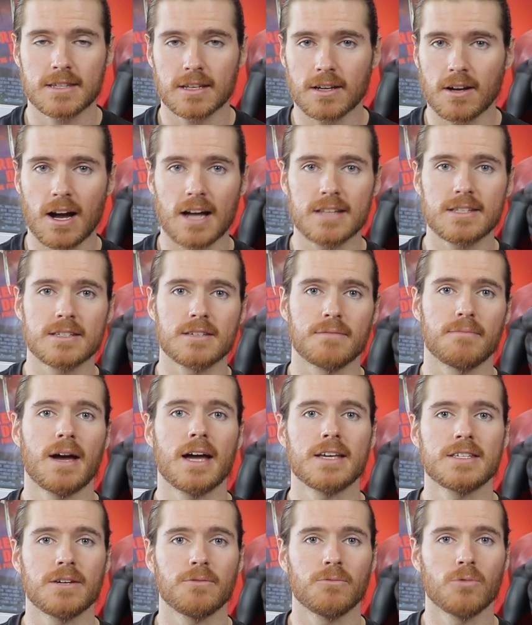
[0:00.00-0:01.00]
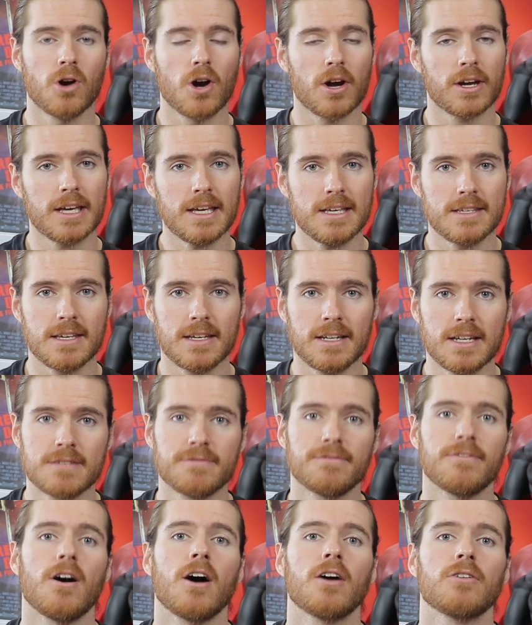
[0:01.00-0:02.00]
The guy does amazing work. He's in his
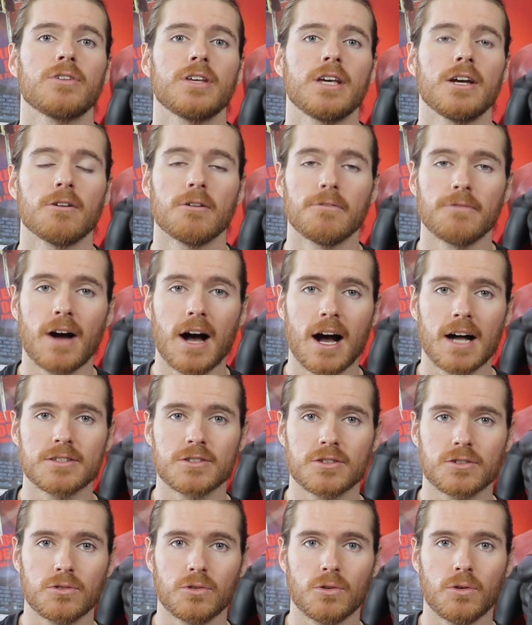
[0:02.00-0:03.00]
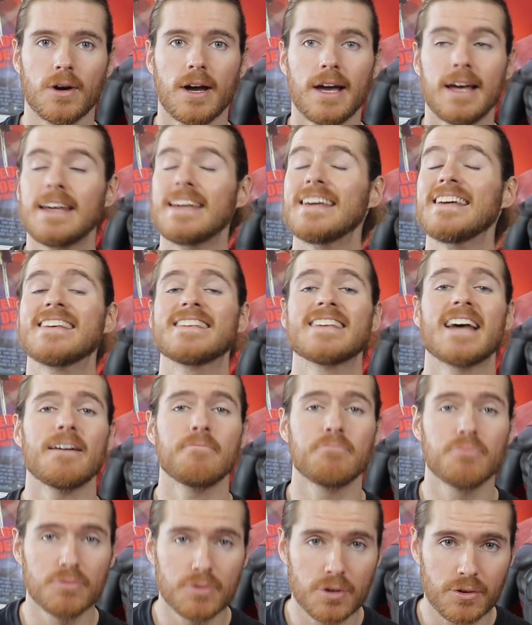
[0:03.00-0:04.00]
final year of art school. He is a
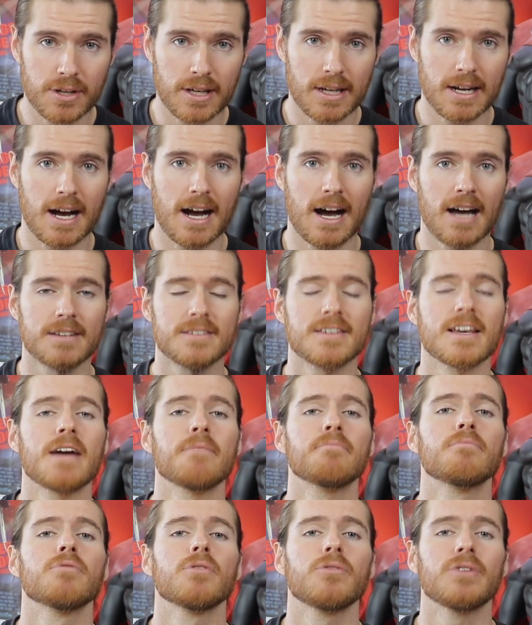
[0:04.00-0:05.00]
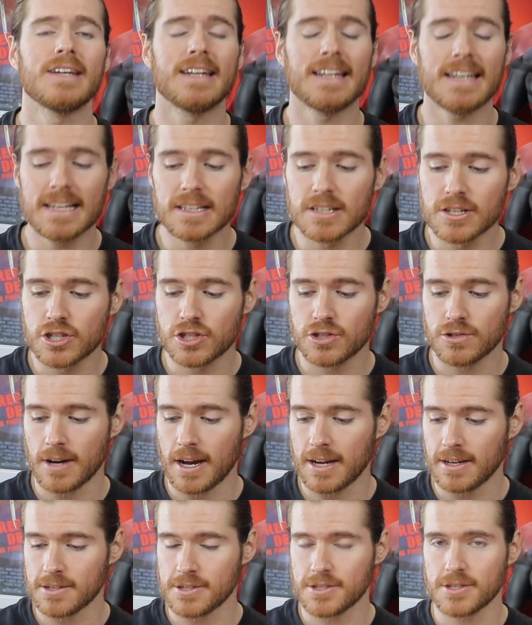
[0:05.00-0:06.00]
brilliant artist, a brilliant
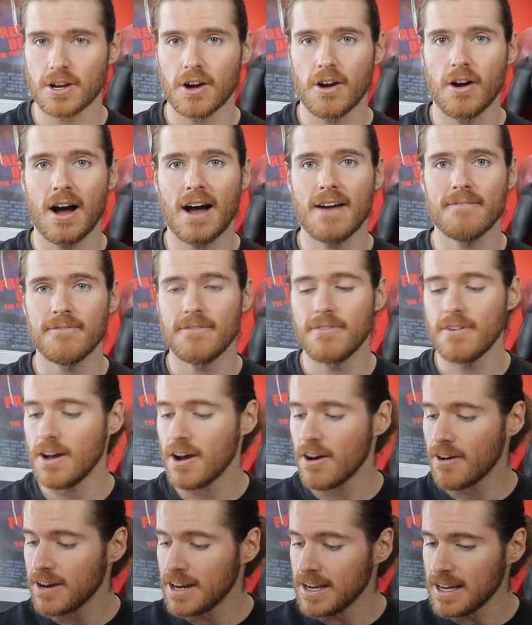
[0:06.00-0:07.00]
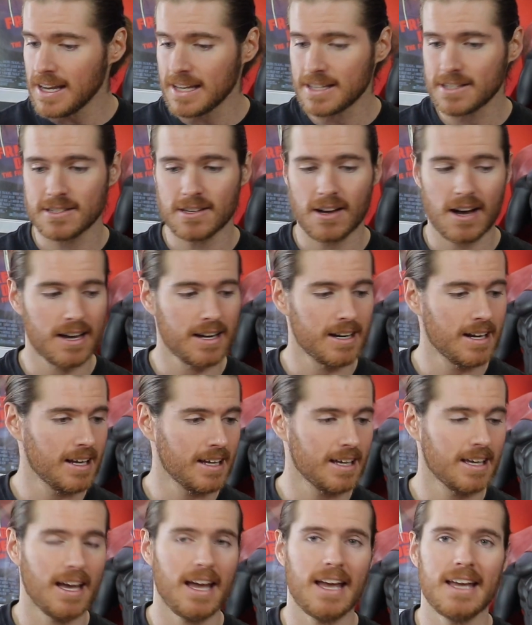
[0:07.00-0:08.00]
illustrator. So I'm very excited
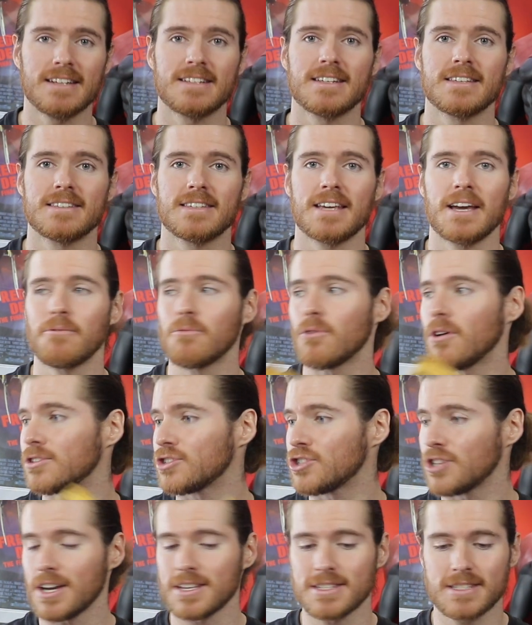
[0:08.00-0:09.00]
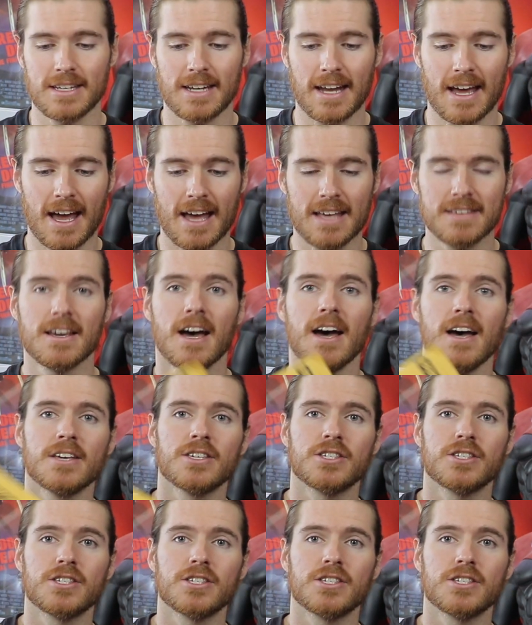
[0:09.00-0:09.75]
and keen to see what Justin has.